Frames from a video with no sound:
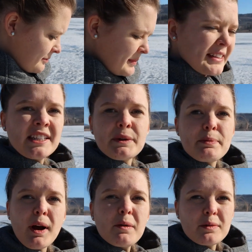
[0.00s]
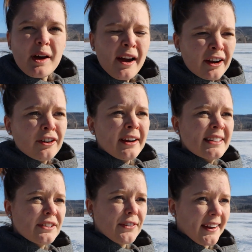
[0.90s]
means that we probably are
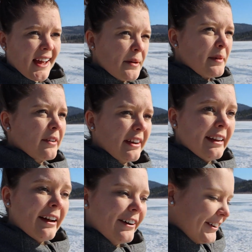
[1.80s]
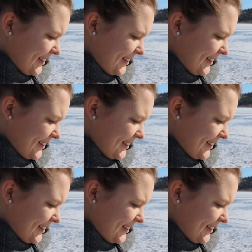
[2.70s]
crazy for camping right now.